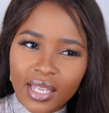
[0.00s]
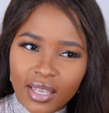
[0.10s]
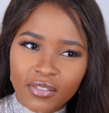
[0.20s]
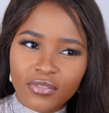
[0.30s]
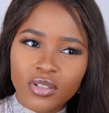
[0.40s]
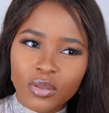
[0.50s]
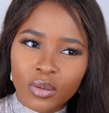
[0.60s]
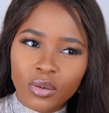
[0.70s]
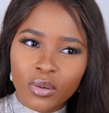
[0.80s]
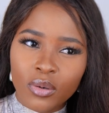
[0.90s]
gift
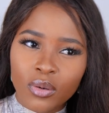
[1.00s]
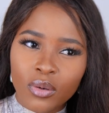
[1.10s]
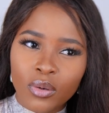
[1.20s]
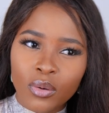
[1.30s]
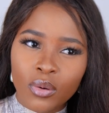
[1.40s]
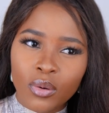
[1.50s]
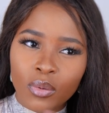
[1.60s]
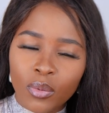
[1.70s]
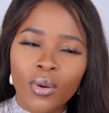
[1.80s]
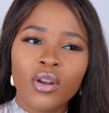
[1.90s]

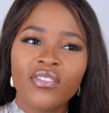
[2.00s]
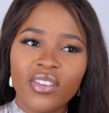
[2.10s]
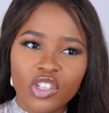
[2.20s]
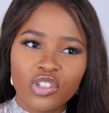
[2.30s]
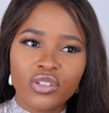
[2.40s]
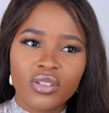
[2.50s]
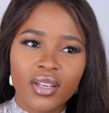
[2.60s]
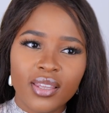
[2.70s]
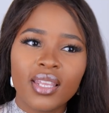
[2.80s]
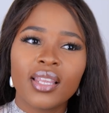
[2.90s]
one of each
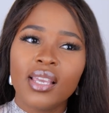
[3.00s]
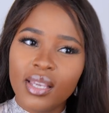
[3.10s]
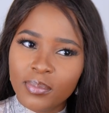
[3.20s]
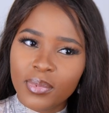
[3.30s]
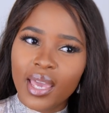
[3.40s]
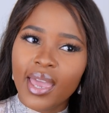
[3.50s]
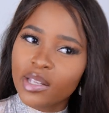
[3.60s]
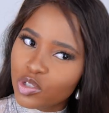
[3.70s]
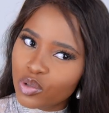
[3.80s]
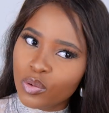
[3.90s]
and then keep the
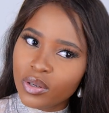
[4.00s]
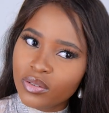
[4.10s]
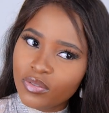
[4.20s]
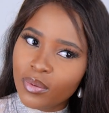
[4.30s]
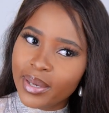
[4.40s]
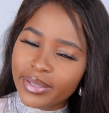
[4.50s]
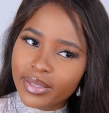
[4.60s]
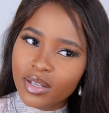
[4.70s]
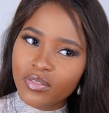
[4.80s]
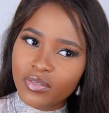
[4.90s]
extra one for
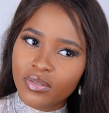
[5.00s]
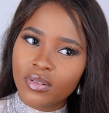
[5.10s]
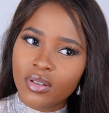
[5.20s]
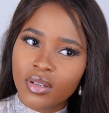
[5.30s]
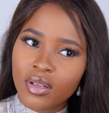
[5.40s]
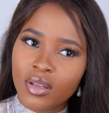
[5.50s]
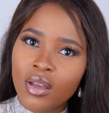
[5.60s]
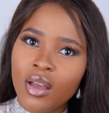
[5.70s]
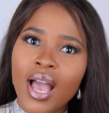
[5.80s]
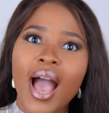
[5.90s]
myself.
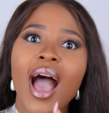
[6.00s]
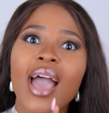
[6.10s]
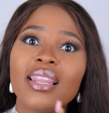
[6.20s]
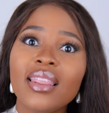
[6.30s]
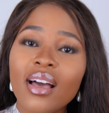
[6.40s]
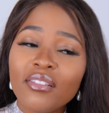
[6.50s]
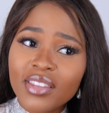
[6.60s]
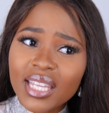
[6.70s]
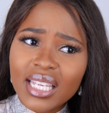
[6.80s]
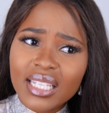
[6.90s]
I
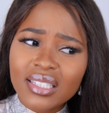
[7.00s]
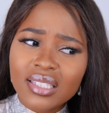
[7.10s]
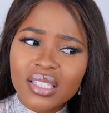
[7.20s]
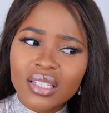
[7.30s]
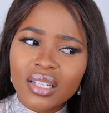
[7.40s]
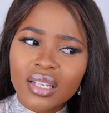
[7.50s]
love these.